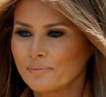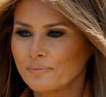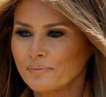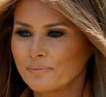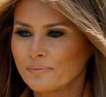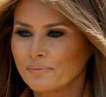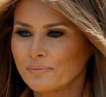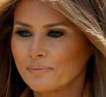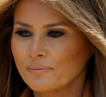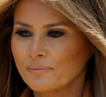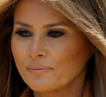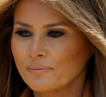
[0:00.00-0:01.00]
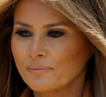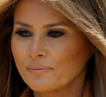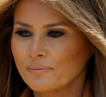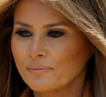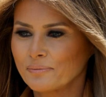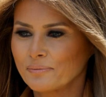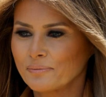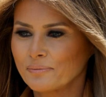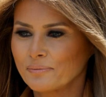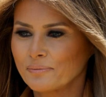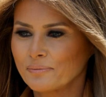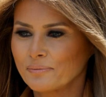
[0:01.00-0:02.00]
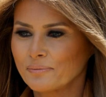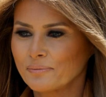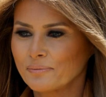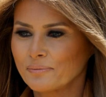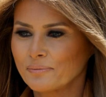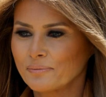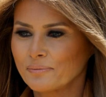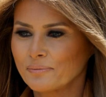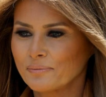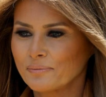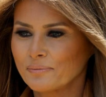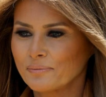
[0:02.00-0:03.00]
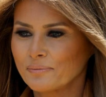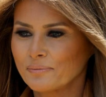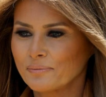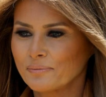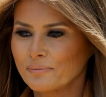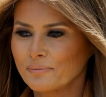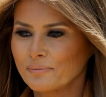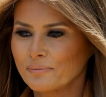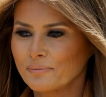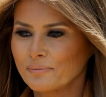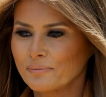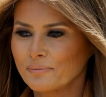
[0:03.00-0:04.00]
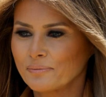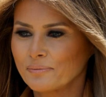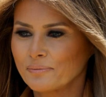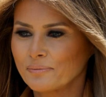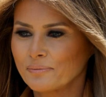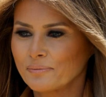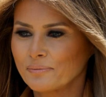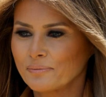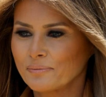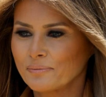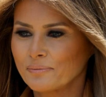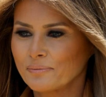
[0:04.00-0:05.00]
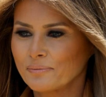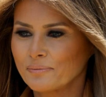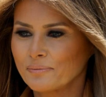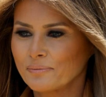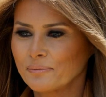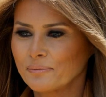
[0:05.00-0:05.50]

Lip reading: (no lip movement)